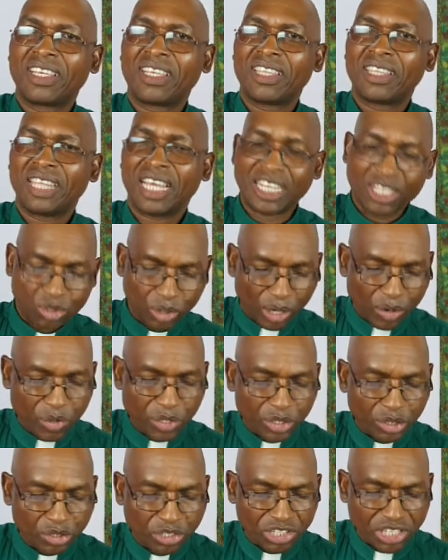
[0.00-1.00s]
That is what we
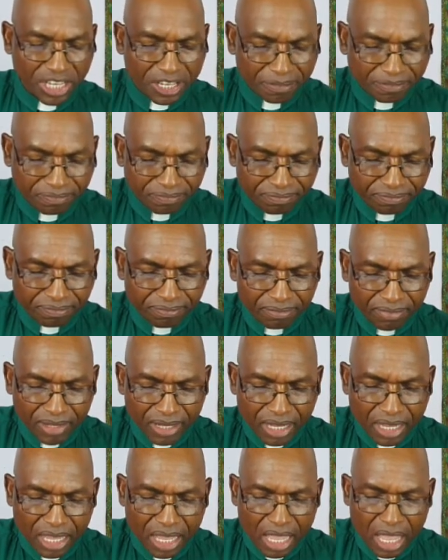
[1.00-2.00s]
should see.
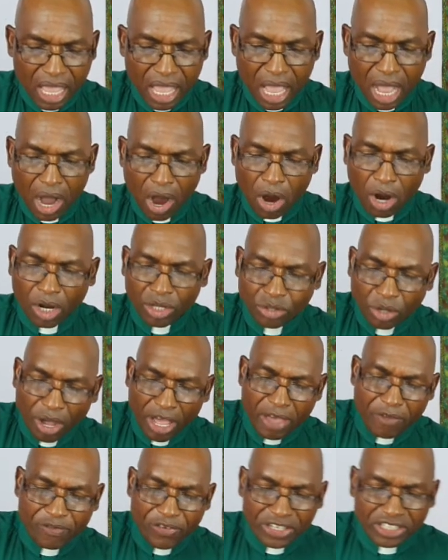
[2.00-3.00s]
Although
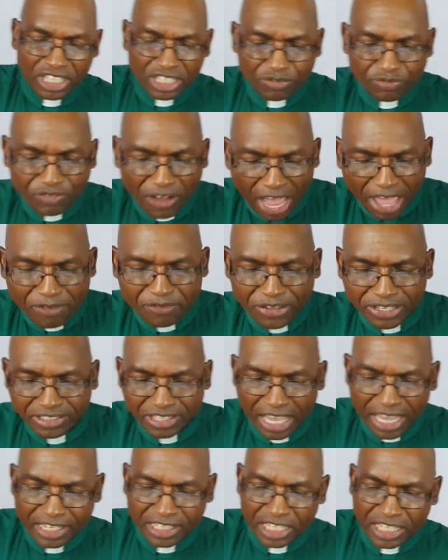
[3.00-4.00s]
Ephesians 5 verse
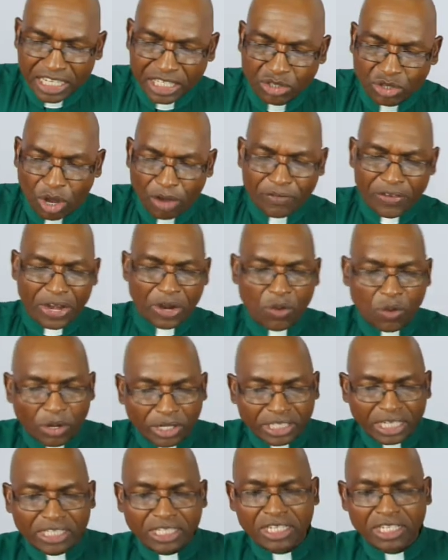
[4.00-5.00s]
18 is often
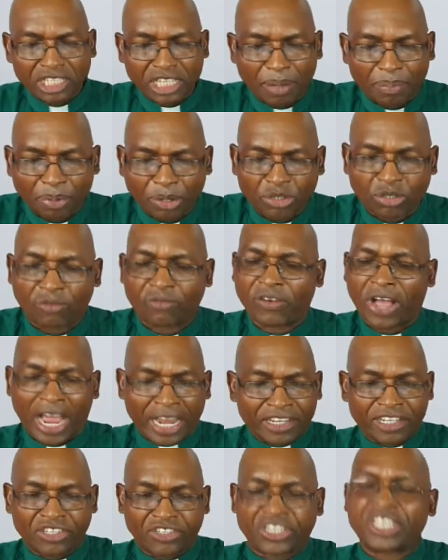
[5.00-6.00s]
quoted in support of
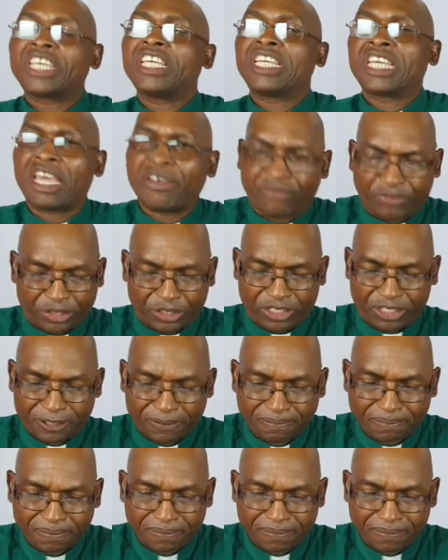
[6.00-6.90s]
anti-drinking efforts,